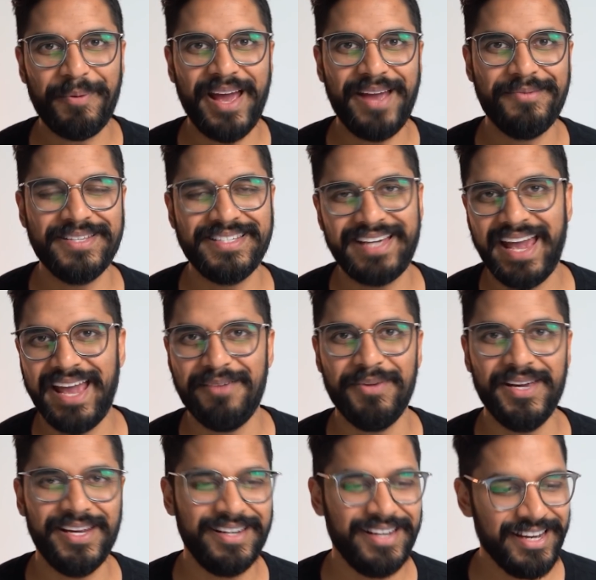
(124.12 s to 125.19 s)
payments came
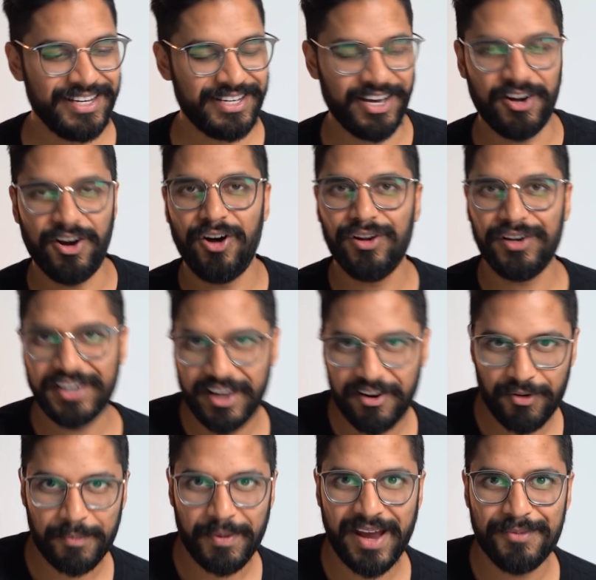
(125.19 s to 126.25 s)
in, you had holiday
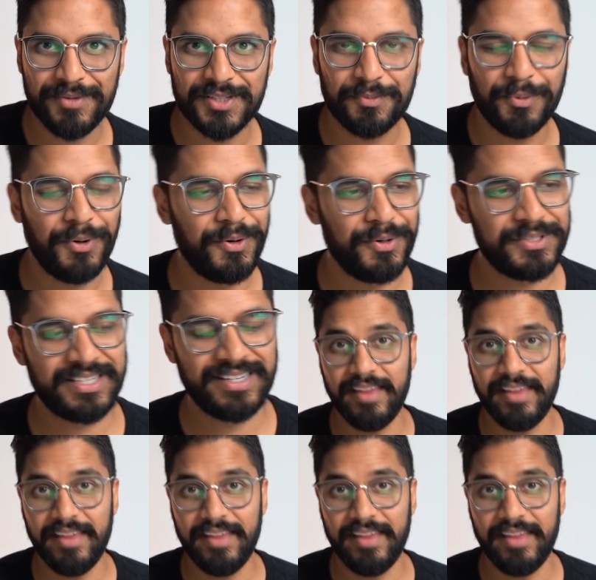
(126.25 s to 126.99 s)
repayments paused,